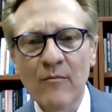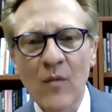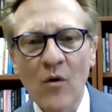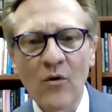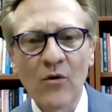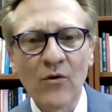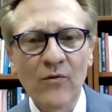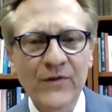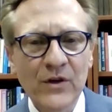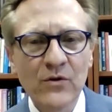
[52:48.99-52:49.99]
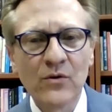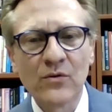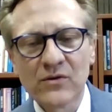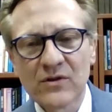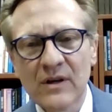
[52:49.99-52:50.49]
moral
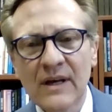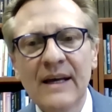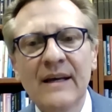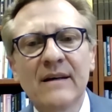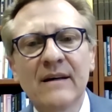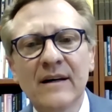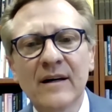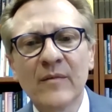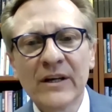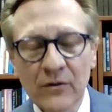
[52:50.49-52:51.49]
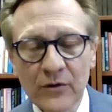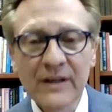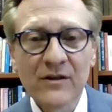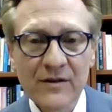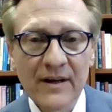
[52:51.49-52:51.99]
views um,
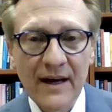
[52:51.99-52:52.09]
including, the,